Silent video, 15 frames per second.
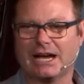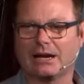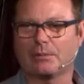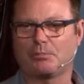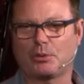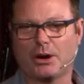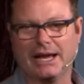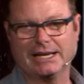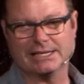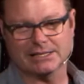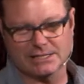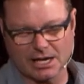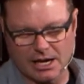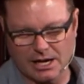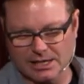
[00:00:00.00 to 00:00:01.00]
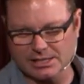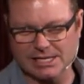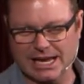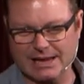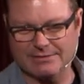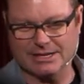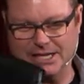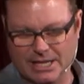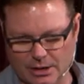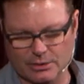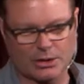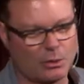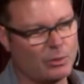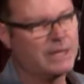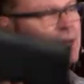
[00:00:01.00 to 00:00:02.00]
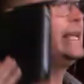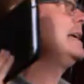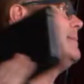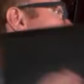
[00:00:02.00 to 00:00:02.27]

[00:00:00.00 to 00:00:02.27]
how to pray in tongues even hear that we need